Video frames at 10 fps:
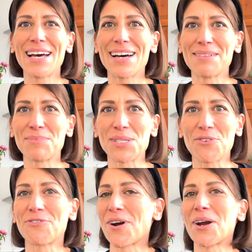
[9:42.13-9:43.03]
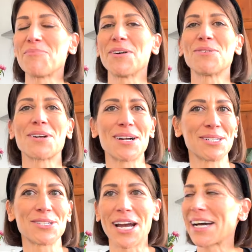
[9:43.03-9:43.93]
um, so far, but we're on
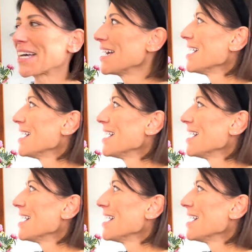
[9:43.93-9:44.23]
track.